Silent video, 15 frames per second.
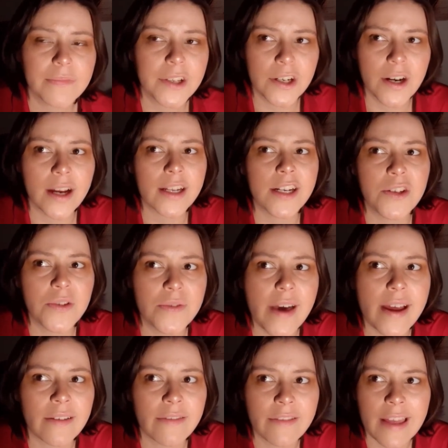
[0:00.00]
You're not going to do
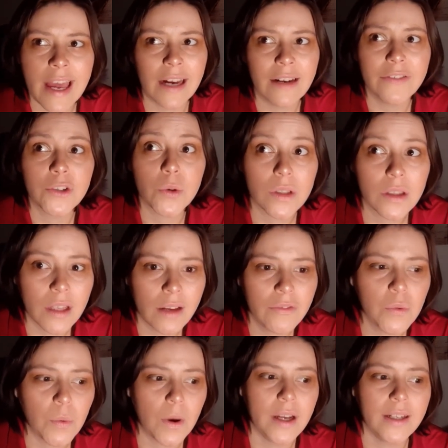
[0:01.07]
that if they have your loved
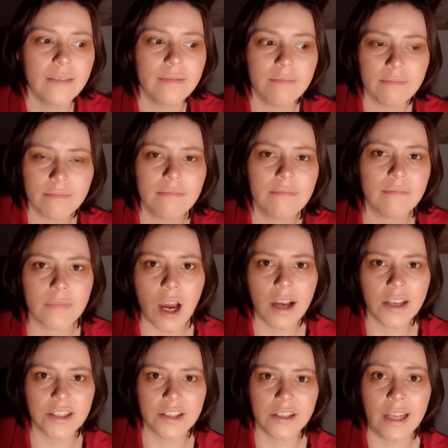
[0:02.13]
one
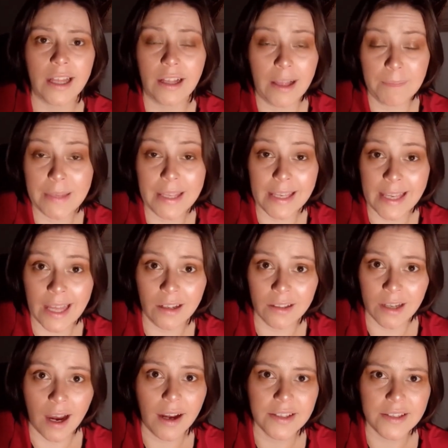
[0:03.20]
host- being held
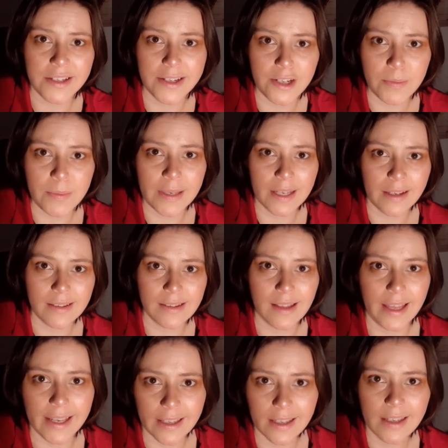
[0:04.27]
hostage because,
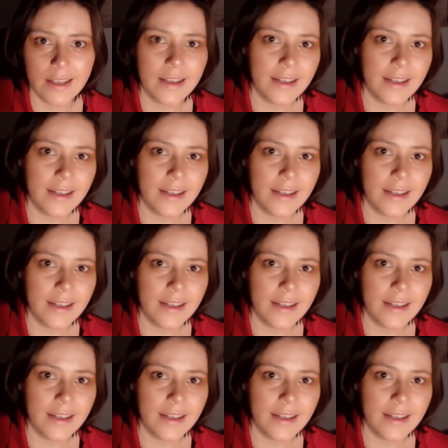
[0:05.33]
like,